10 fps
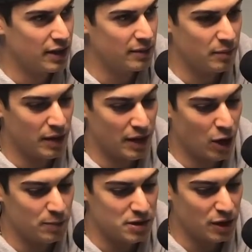it
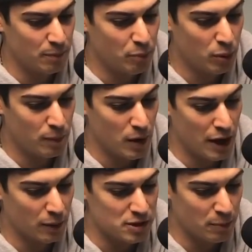helps to it
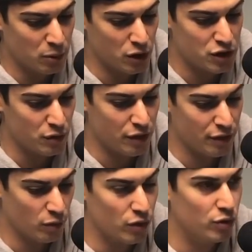helps to push you
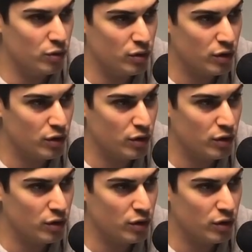through